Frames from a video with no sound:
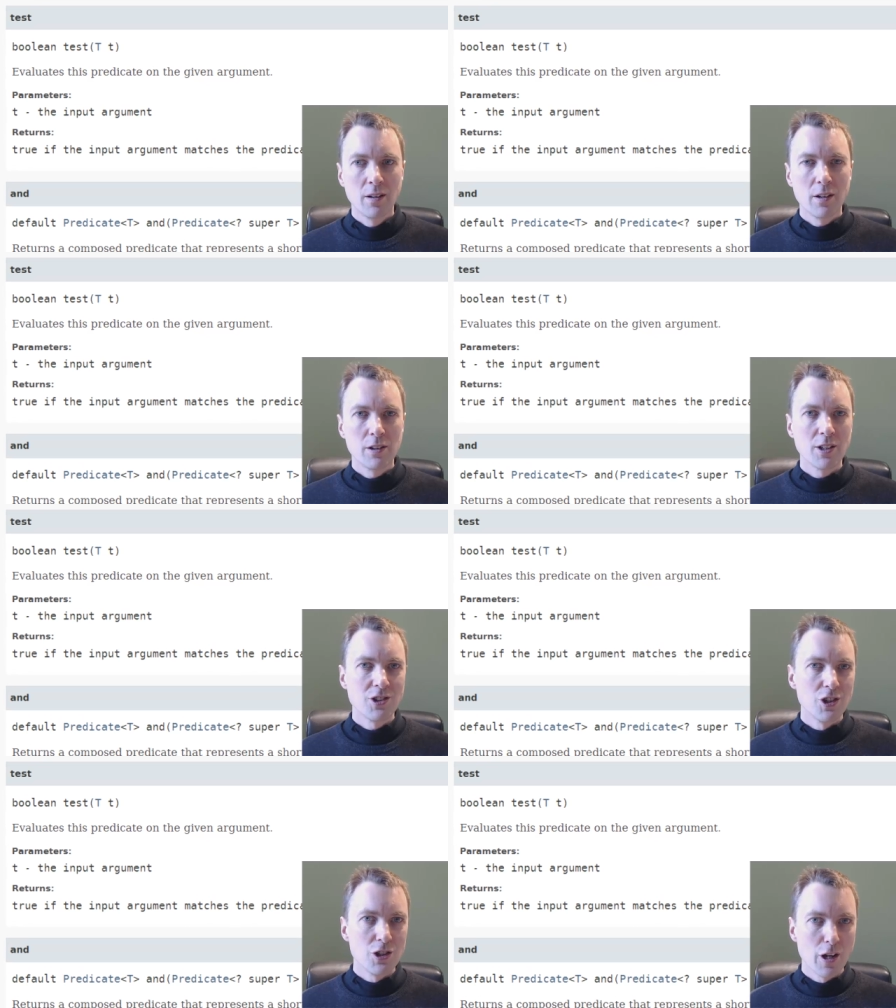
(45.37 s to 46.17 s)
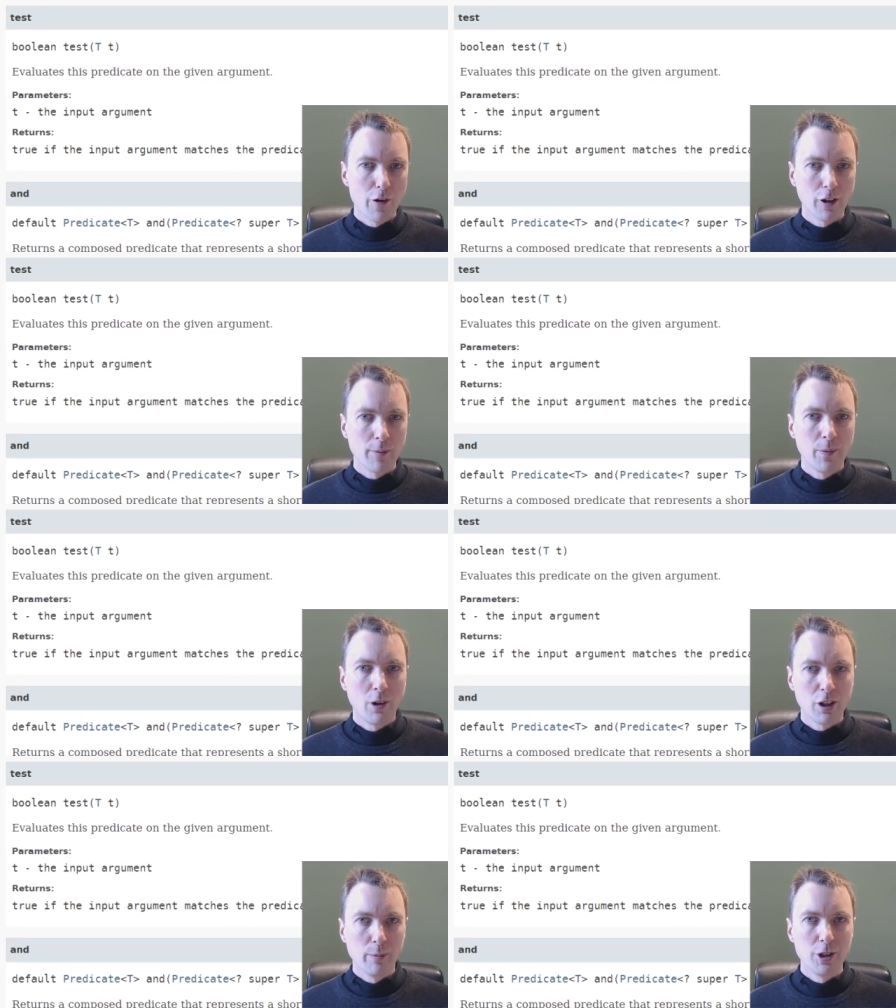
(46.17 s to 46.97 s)
that takes a generic
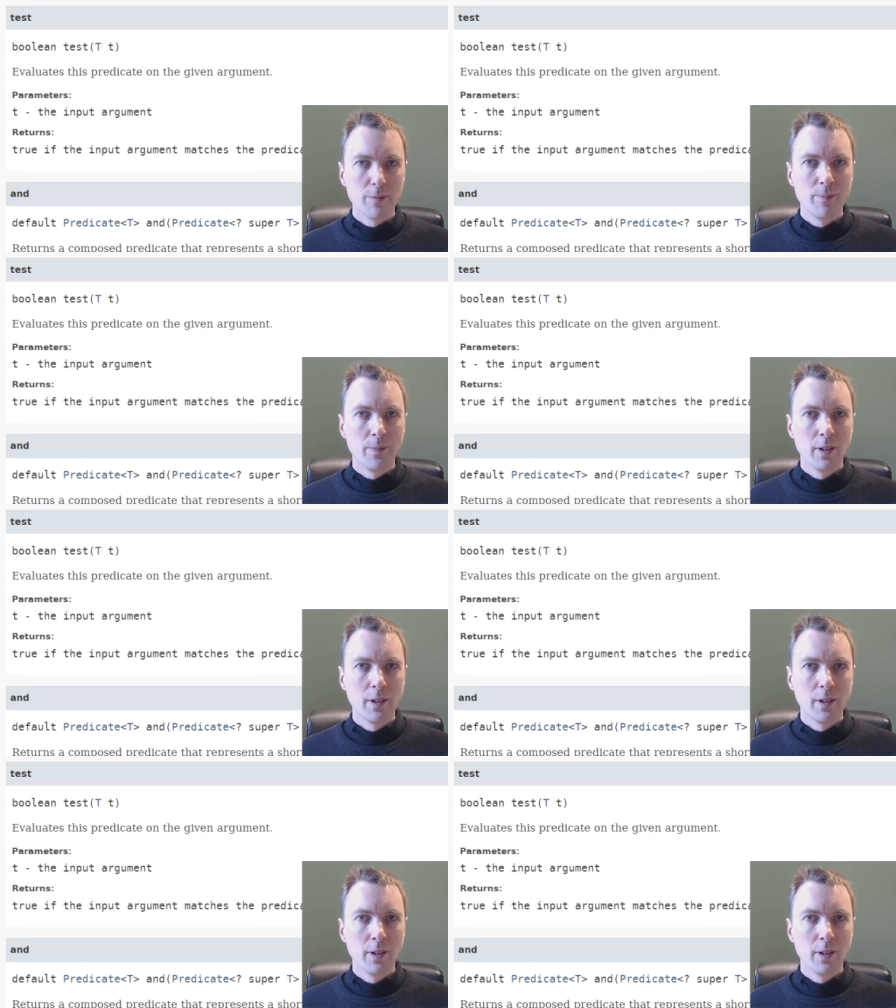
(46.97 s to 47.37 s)
argument